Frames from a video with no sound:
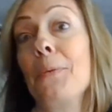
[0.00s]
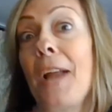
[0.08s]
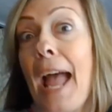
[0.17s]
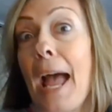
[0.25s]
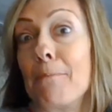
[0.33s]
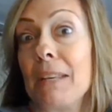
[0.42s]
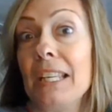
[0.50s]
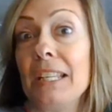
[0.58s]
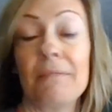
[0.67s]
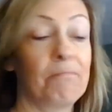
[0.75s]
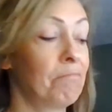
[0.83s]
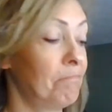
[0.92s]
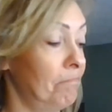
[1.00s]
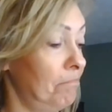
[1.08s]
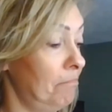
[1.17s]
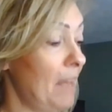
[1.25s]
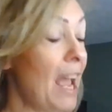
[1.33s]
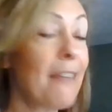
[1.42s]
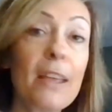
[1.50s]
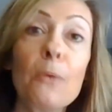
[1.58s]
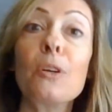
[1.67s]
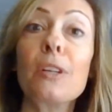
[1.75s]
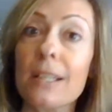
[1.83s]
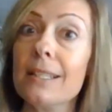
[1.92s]
were happy, and they
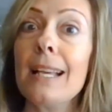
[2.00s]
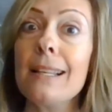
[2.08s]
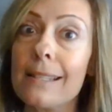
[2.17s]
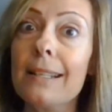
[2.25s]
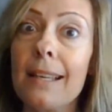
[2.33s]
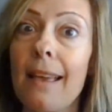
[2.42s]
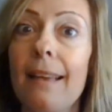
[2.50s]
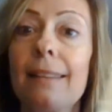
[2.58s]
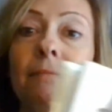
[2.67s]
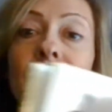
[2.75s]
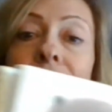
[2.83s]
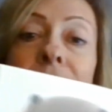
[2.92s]
were contented again.